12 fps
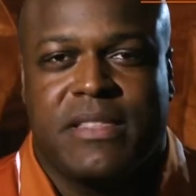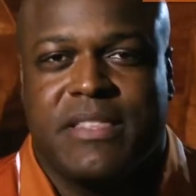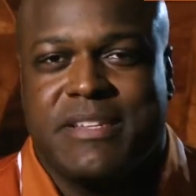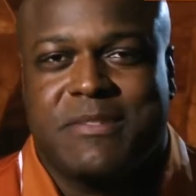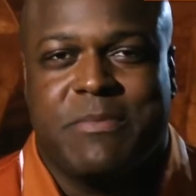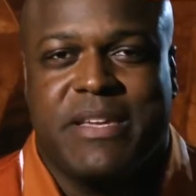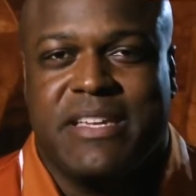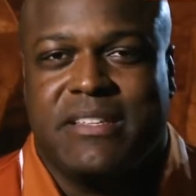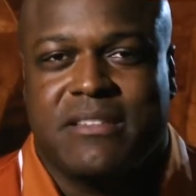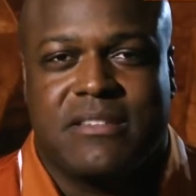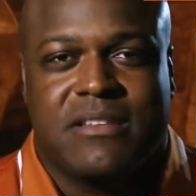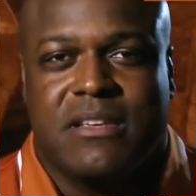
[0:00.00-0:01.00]
This
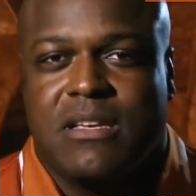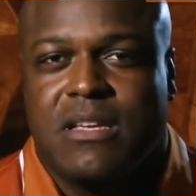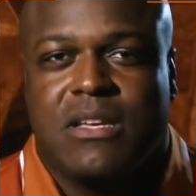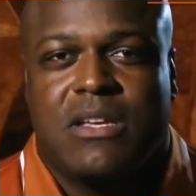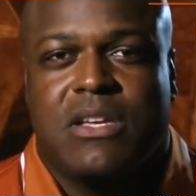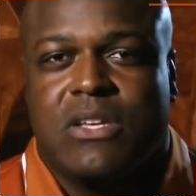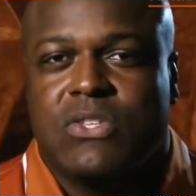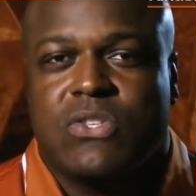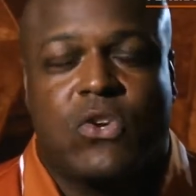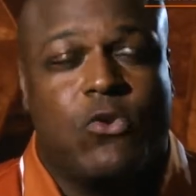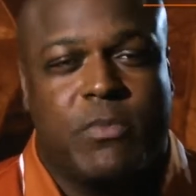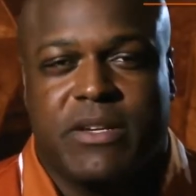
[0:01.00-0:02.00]
means
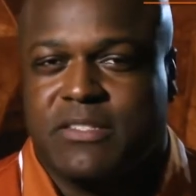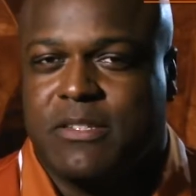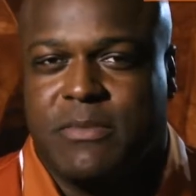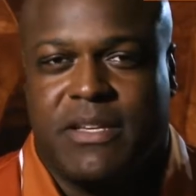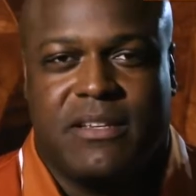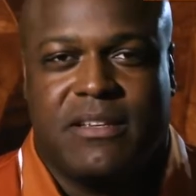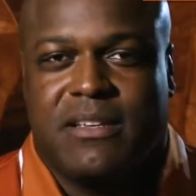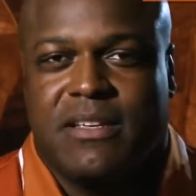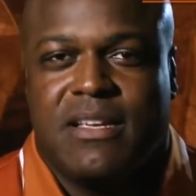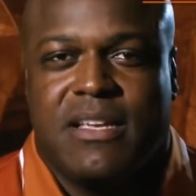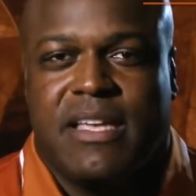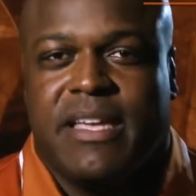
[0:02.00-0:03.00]
so much to me.
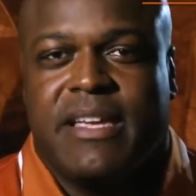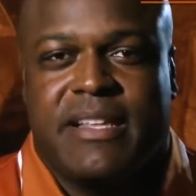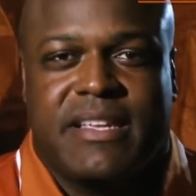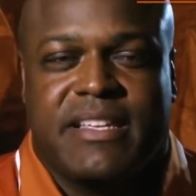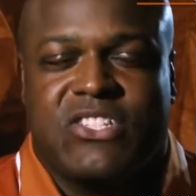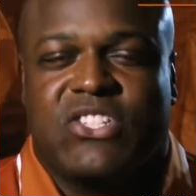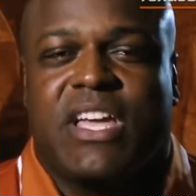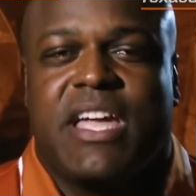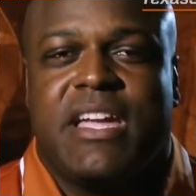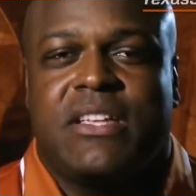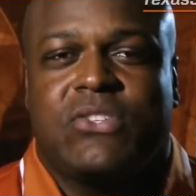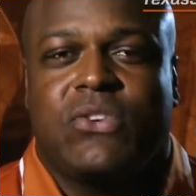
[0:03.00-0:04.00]
It can
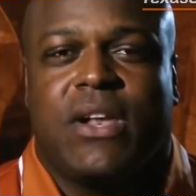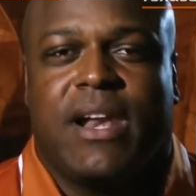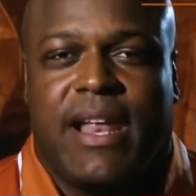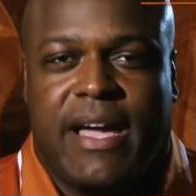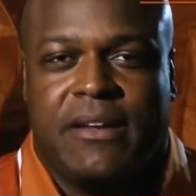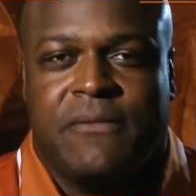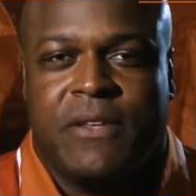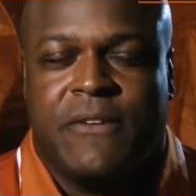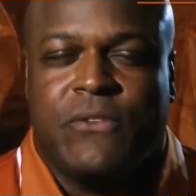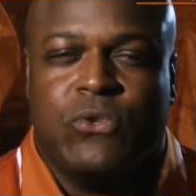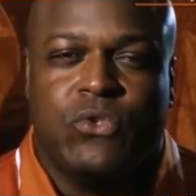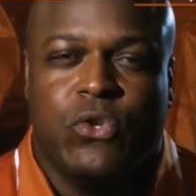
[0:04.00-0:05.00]
change your life
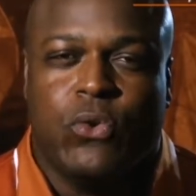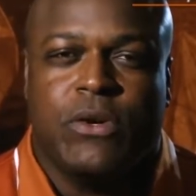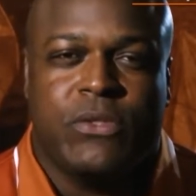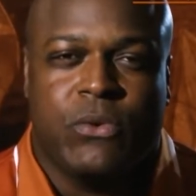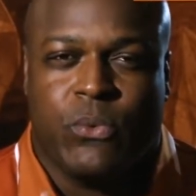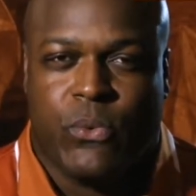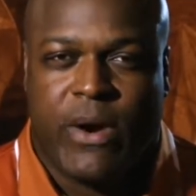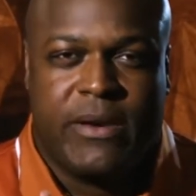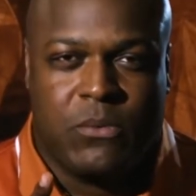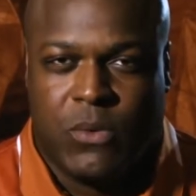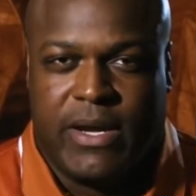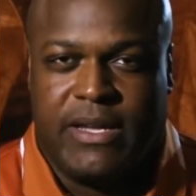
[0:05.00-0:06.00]
if you do it the
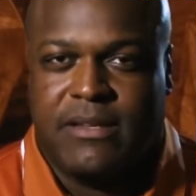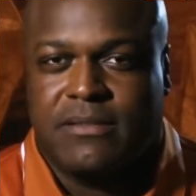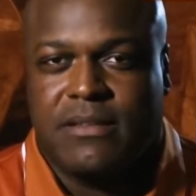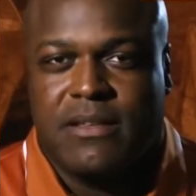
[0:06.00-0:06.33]
right way.